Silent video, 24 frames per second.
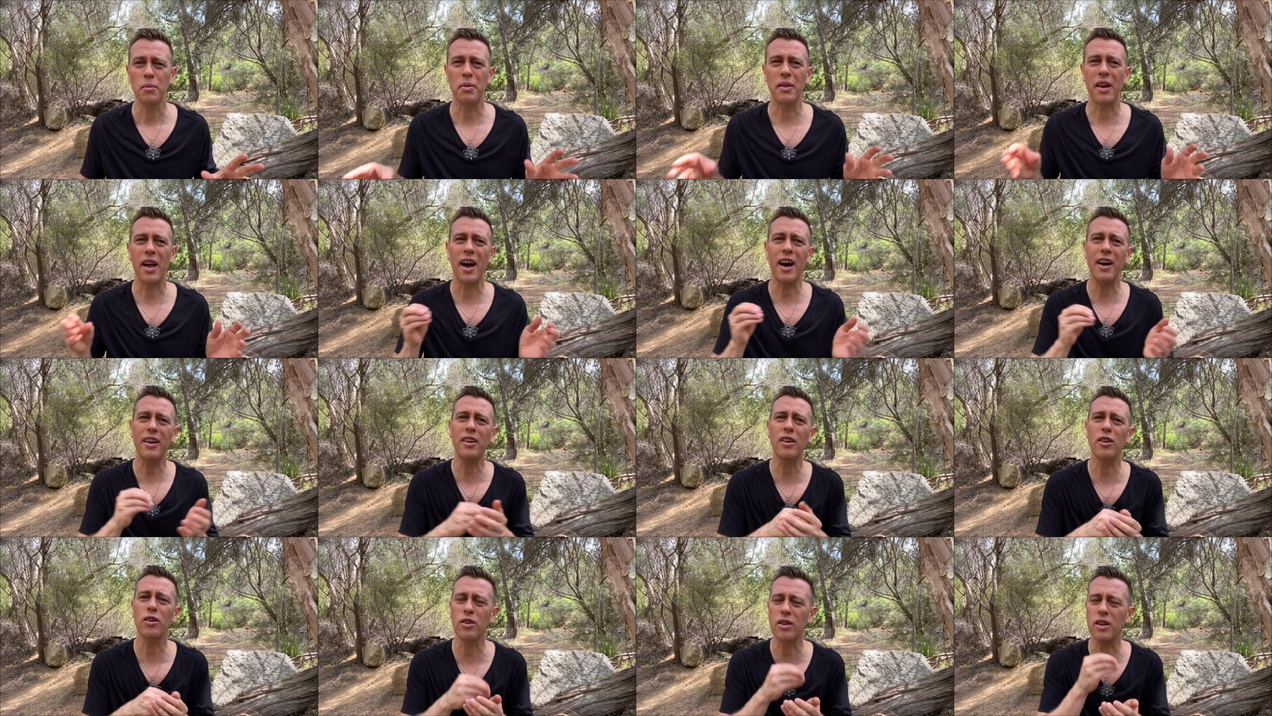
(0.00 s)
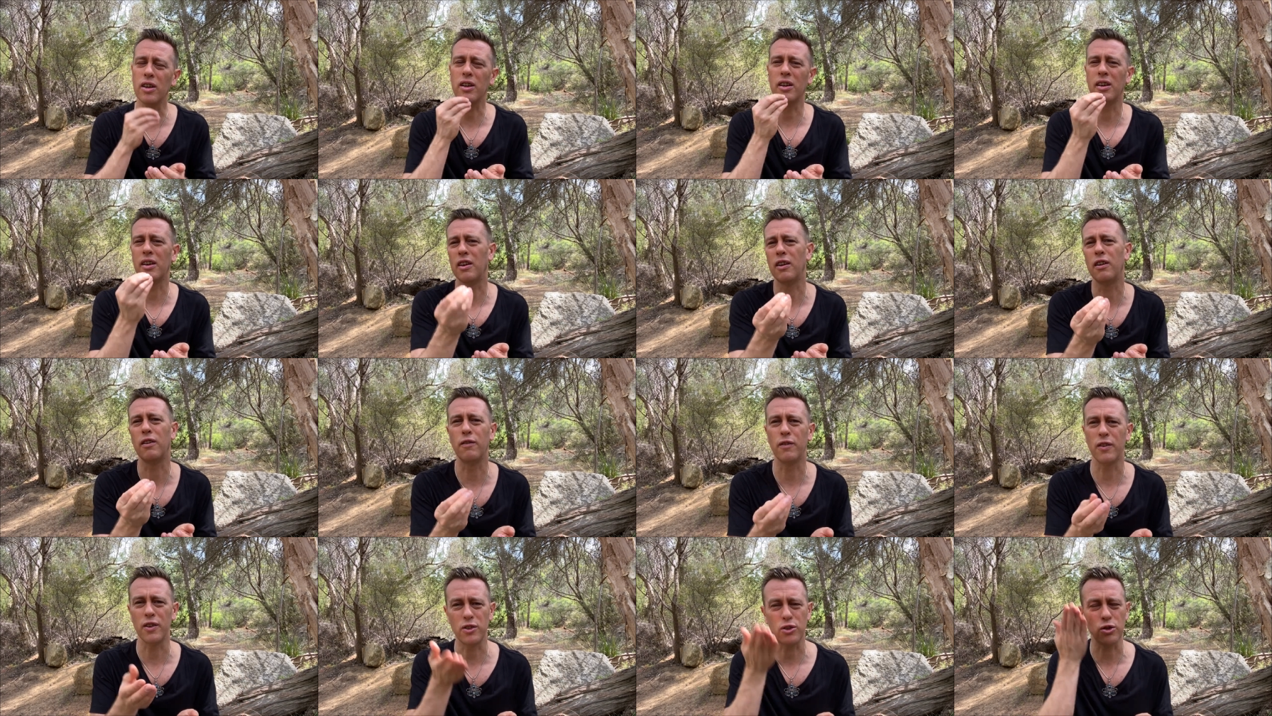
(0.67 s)
but how to look at an
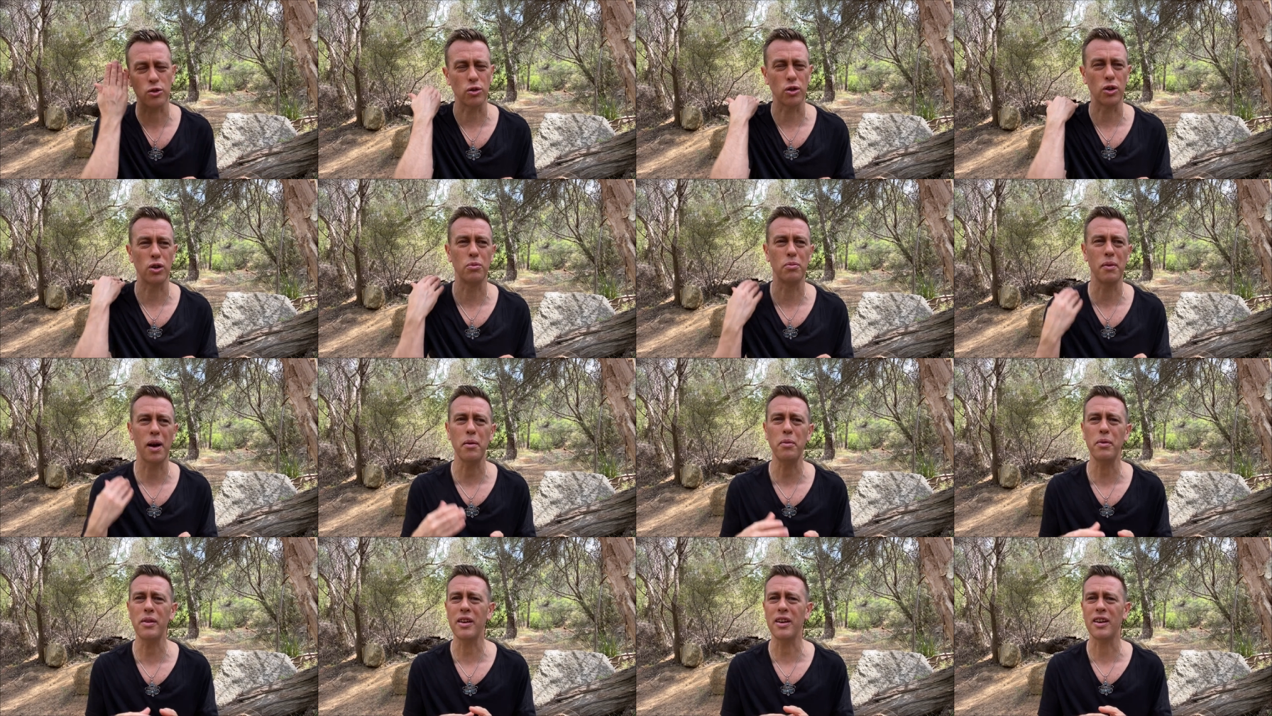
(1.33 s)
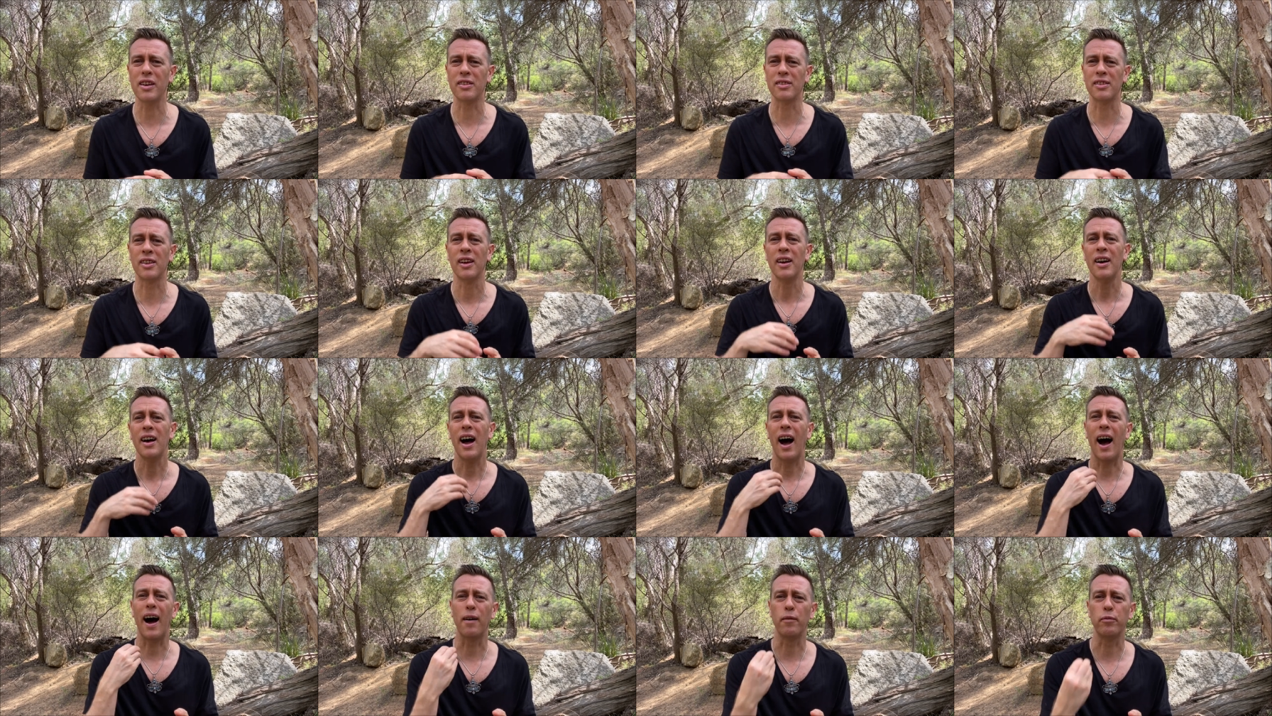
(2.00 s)
individual who maybe is
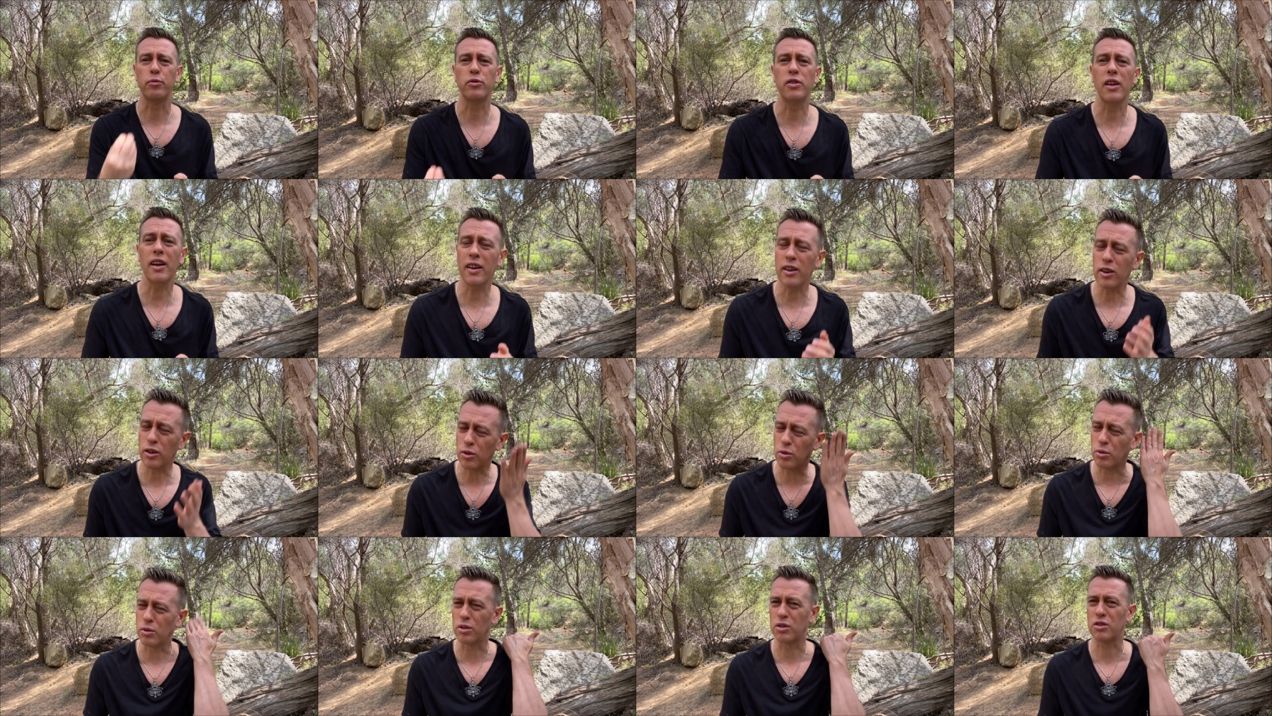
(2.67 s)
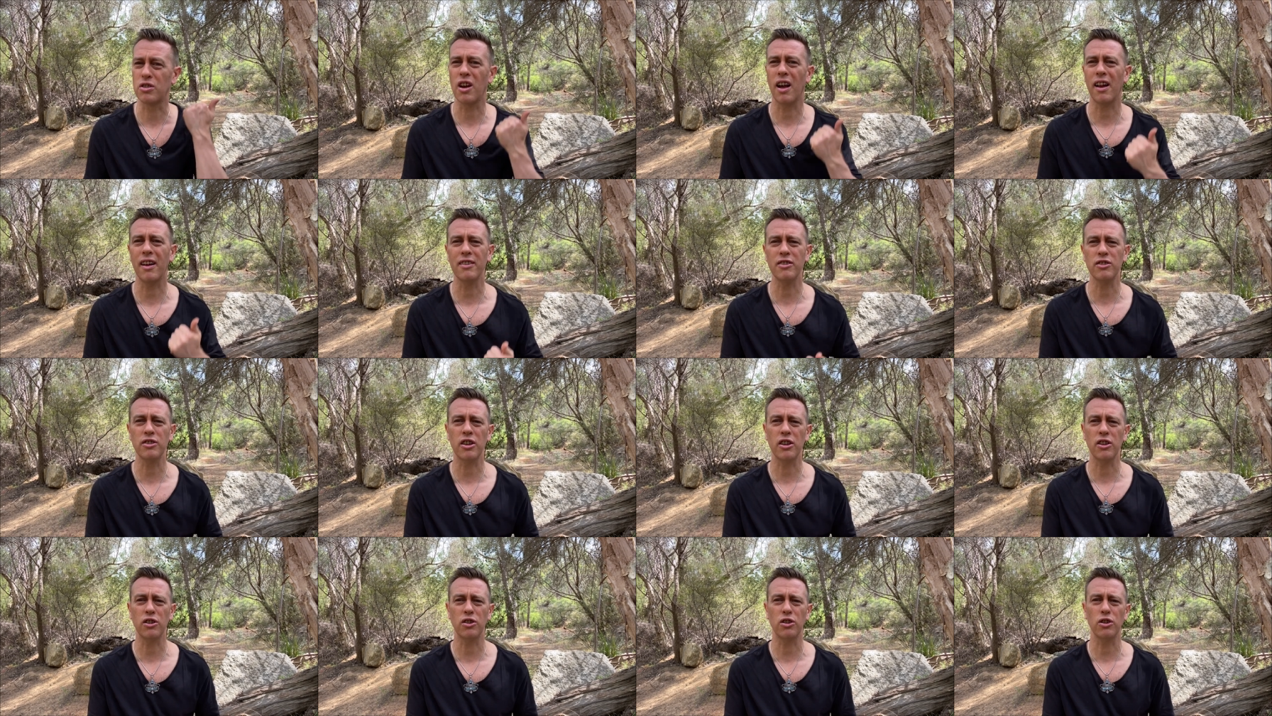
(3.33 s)
upset, who is
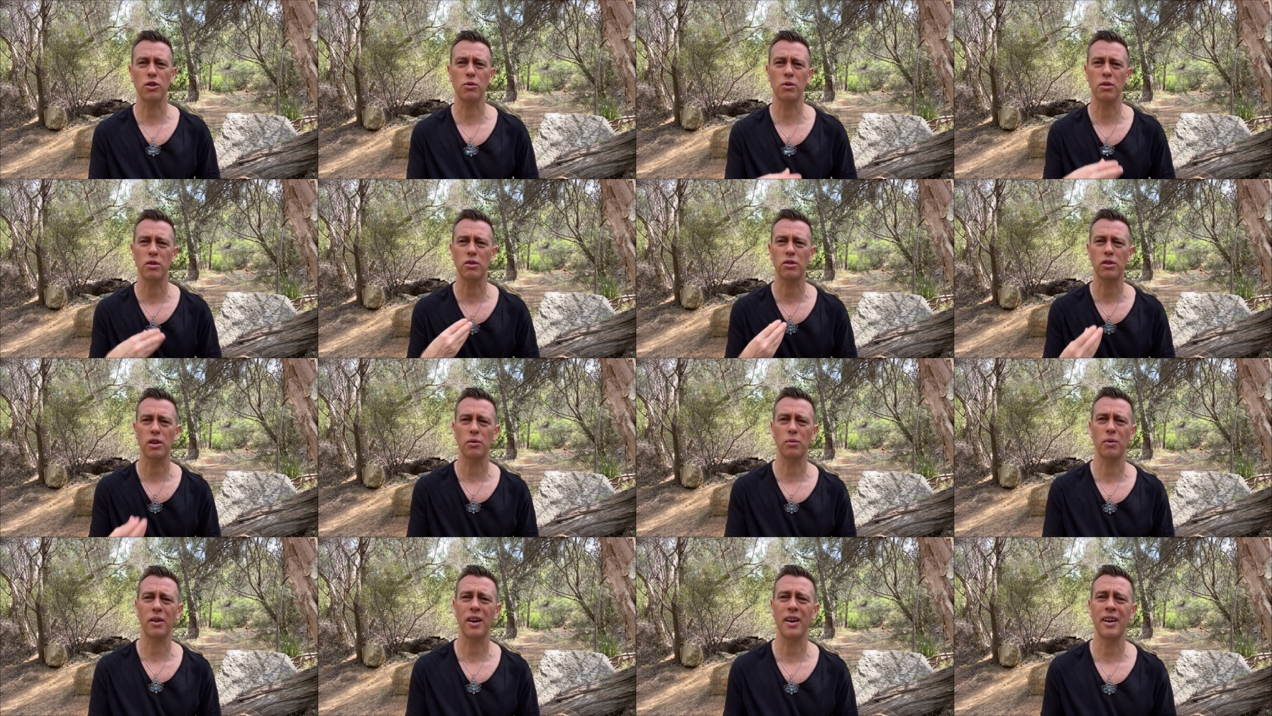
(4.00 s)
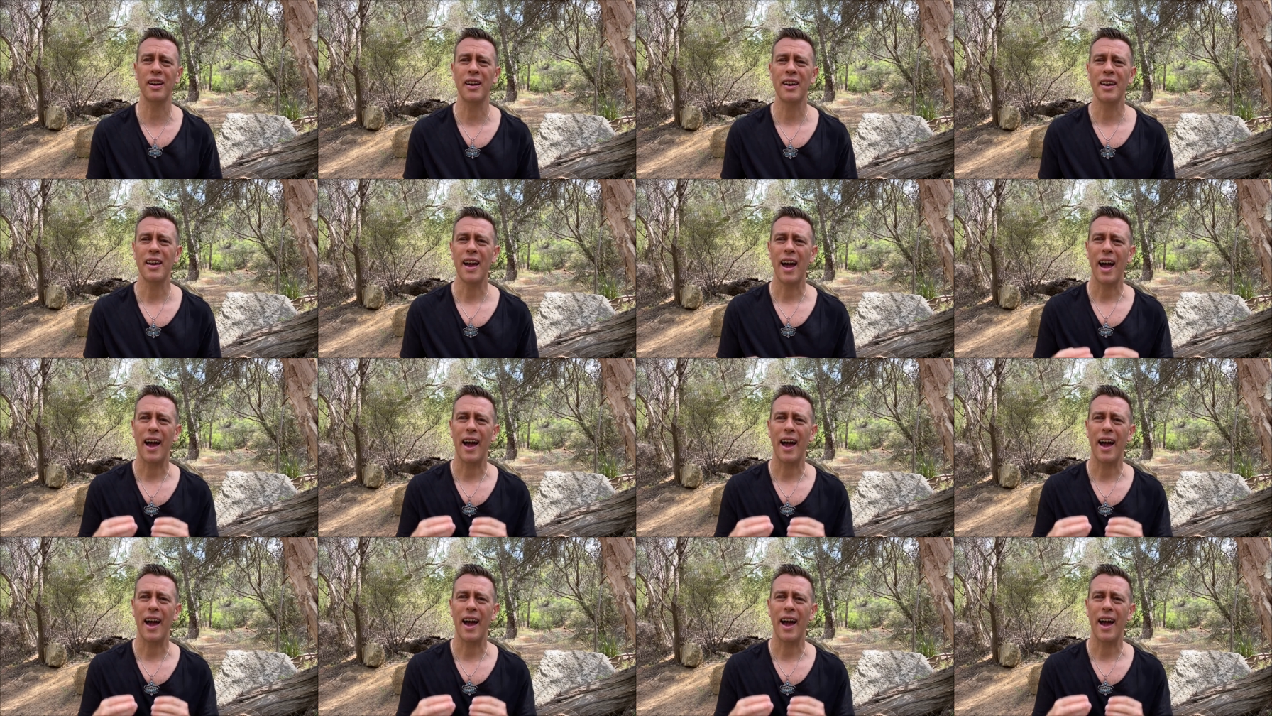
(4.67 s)
challenging to you in some way,